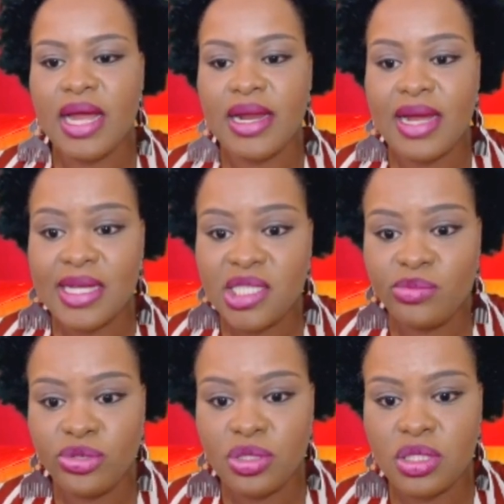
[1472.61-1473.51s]
and
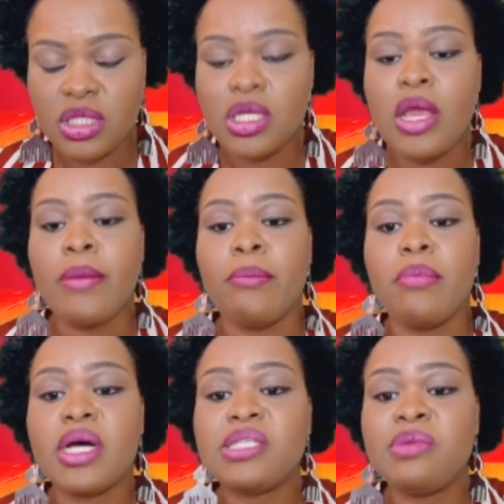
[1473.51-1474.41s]
Castle seat
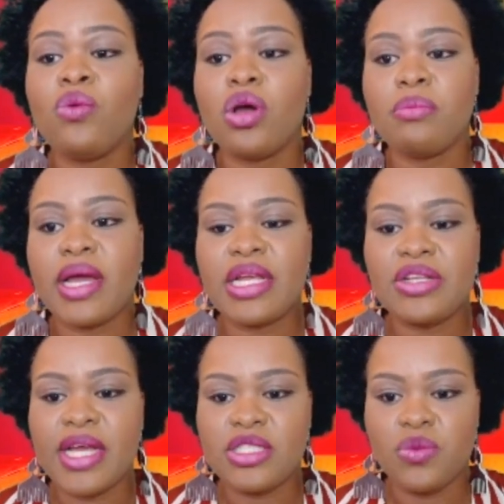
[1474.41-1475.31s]
must be won by the
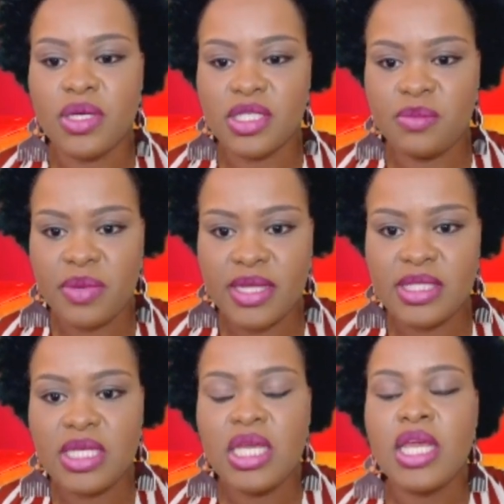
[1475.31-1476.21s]
United Workers'
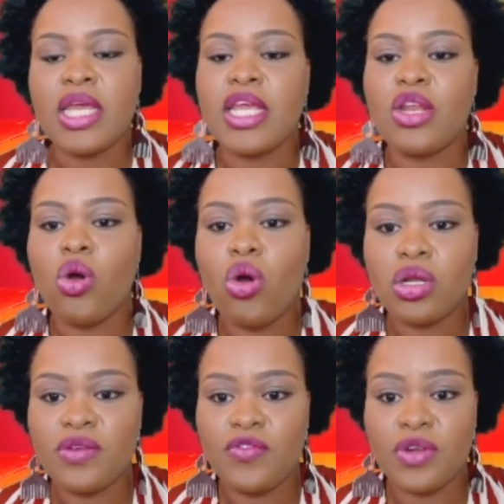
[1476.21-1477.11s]
Party in
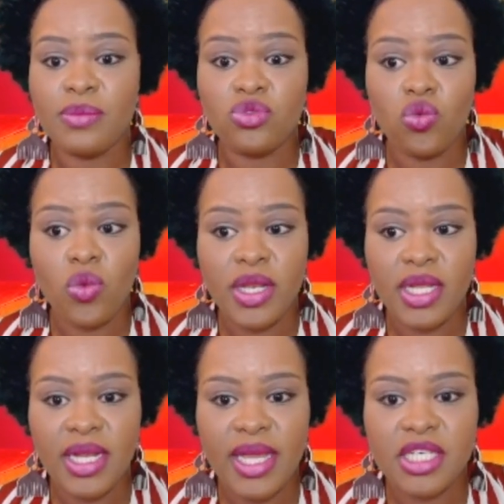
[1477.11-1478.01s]
order for them to win the
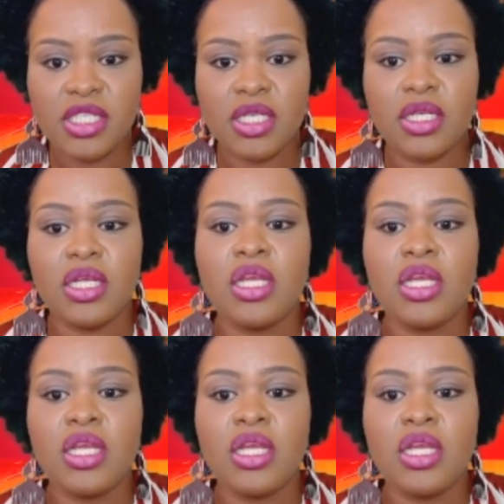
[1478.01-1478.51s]
election.